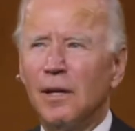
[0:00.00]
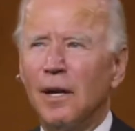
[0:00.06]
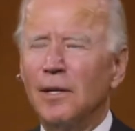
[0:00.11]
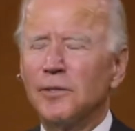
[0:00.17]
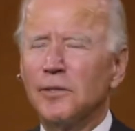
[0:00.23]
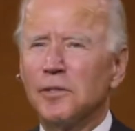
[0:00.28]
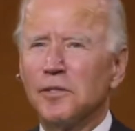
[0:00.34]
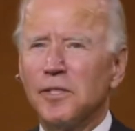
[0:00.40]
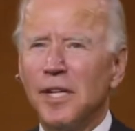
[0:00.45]

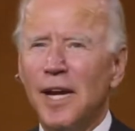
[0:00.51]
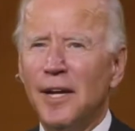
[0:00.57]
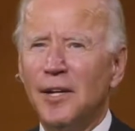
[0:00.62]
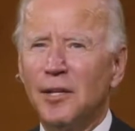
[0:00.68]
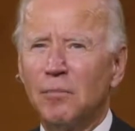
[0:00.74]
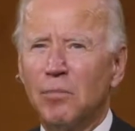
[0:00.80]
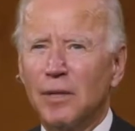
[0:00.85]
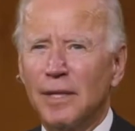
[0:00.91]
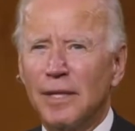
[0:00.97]

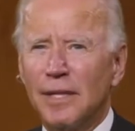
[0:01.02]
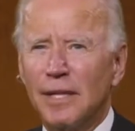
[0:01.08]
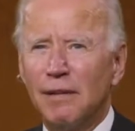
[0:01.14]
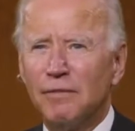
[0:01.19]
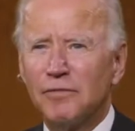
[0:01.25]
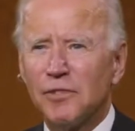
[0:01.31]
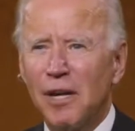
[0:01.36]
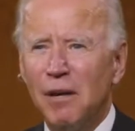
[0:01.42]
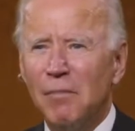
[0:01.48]
understandably,
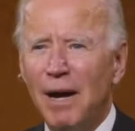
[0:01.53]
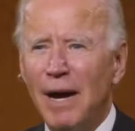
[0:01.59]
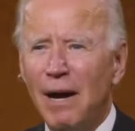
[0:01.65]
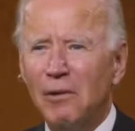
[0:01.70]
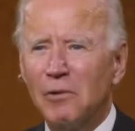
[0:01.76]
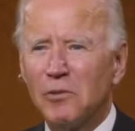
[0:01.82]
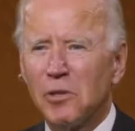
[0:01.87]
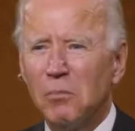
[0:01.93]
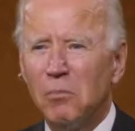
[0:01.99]
if
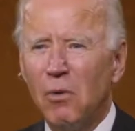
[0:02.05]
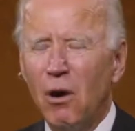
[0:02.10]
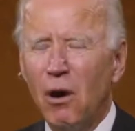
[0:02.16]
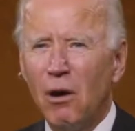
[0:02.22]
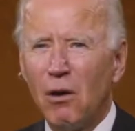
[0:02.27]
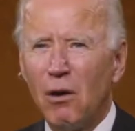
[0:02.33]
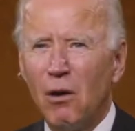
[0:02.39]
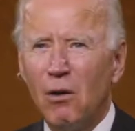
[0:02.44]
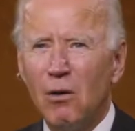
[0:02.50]
somehow
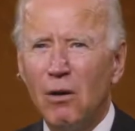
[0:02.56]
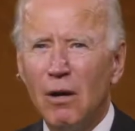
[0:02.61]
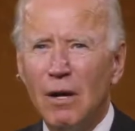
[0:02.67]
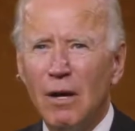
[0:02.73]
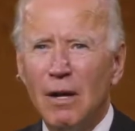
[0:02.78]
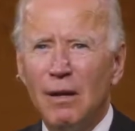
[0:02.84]
tomorrow